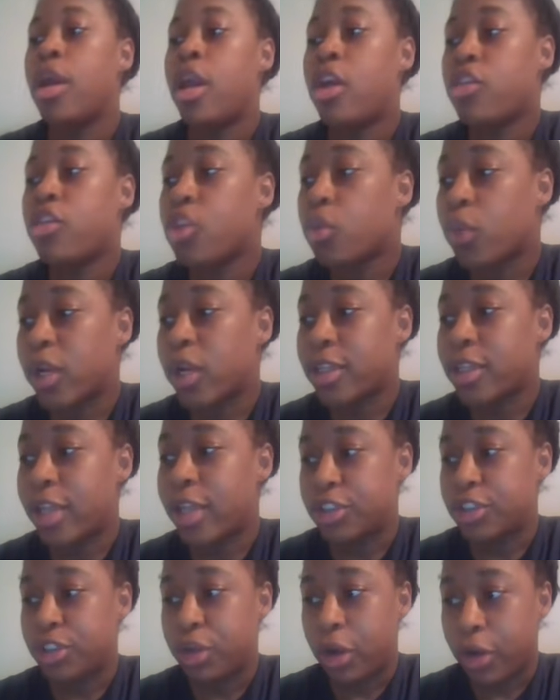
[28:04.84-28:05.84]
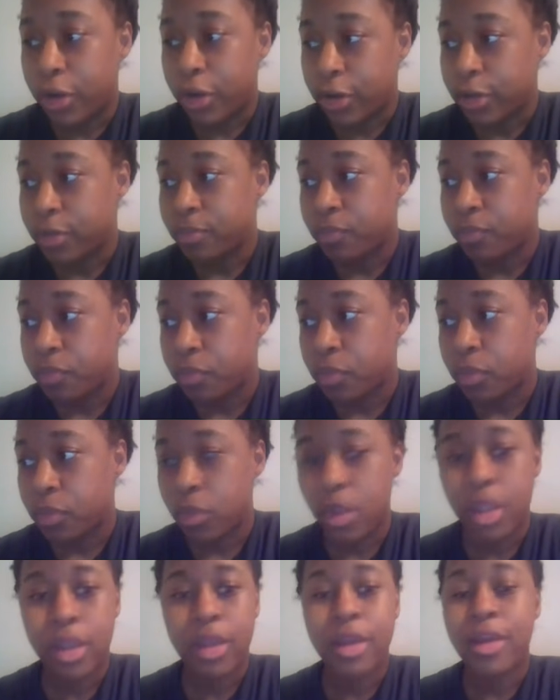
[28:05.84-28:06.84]
In the read aloud you heard,
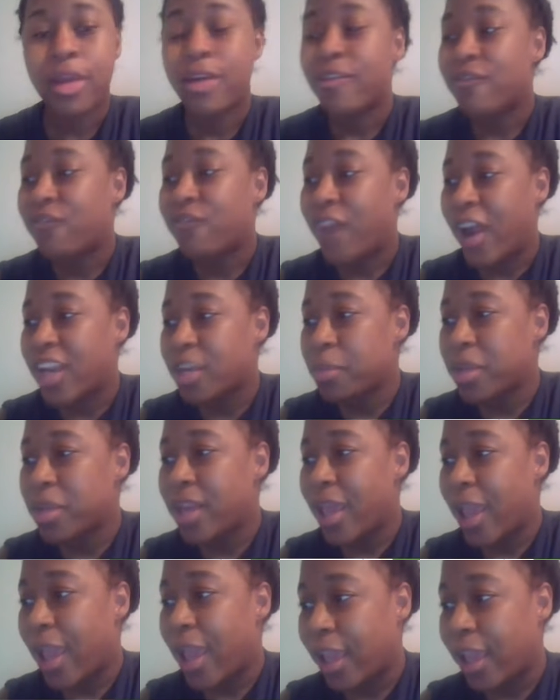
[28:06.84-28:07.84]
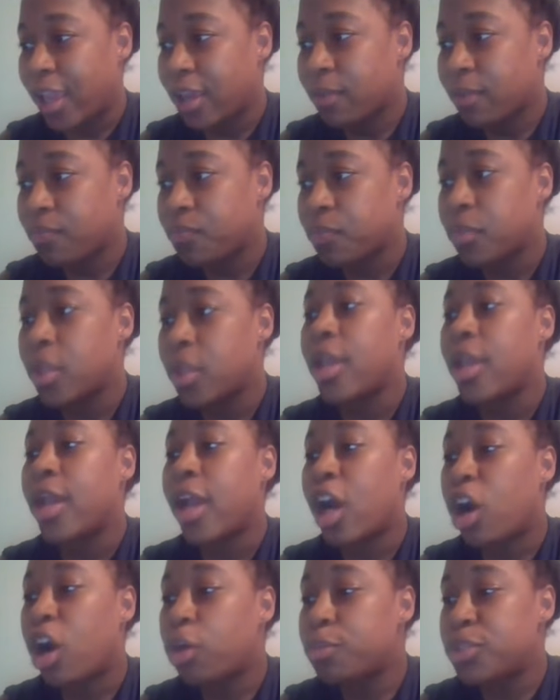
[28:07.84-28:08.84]
vitamin A
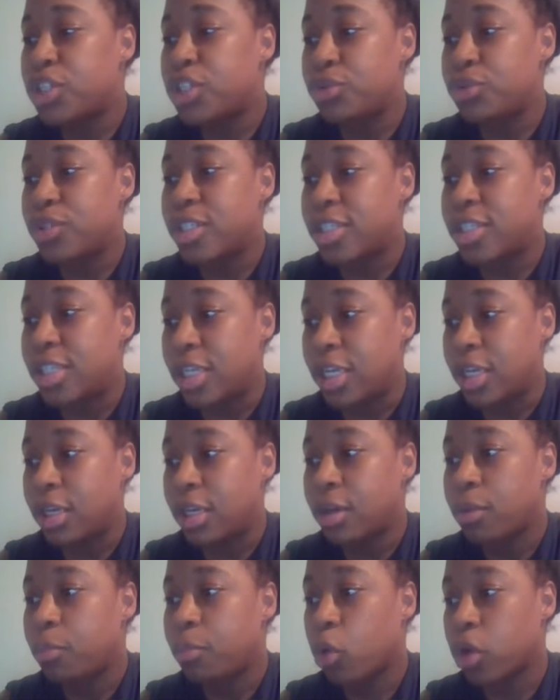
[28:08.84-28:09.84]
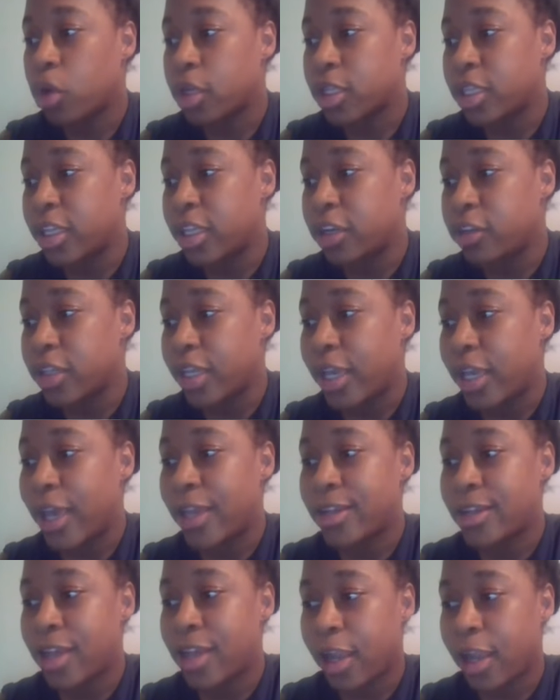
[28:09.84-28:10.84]
helps you see more clearly
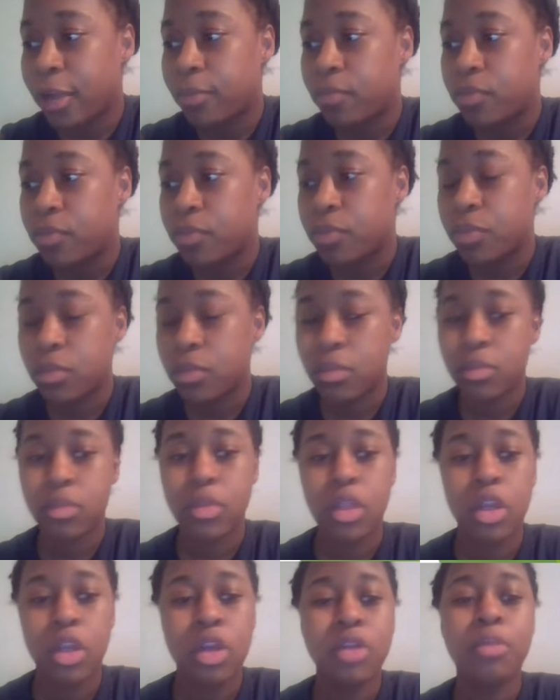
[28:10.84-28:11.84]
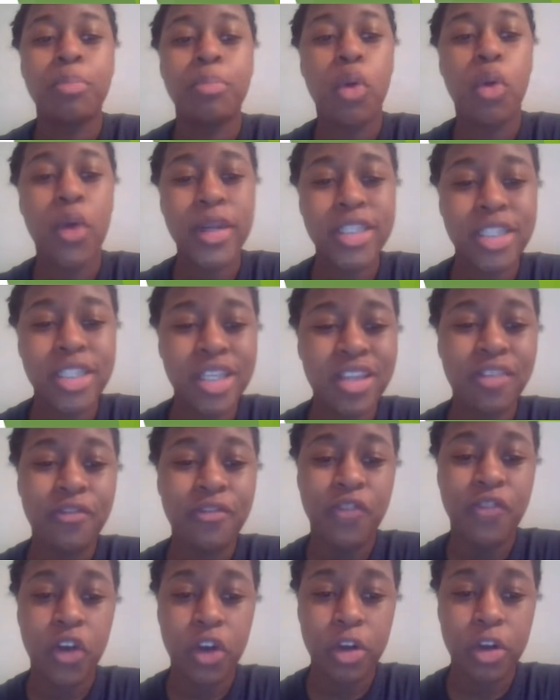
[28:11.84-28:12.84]
at night. Point to
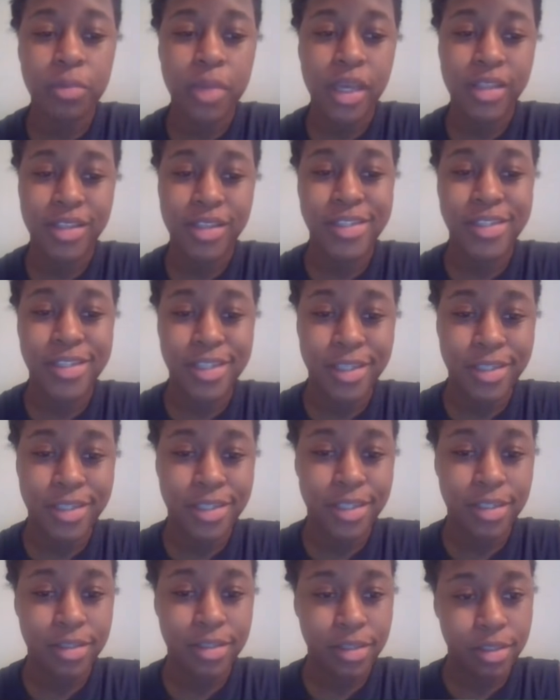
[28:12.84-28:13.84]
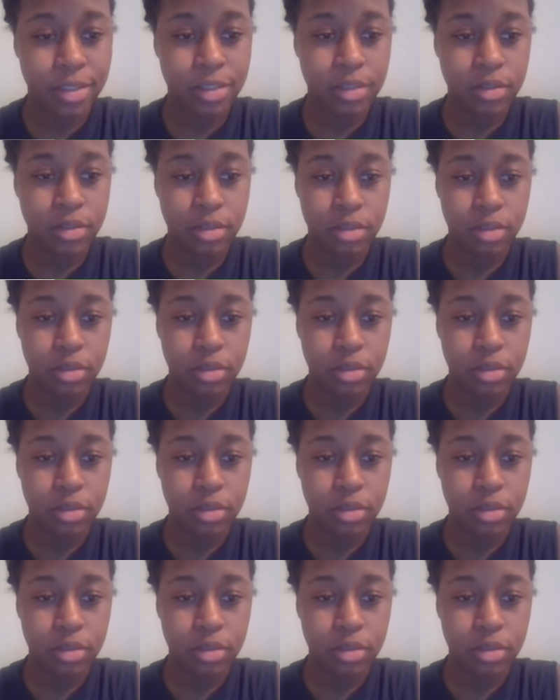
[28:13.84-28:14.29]
the verb in the sentence.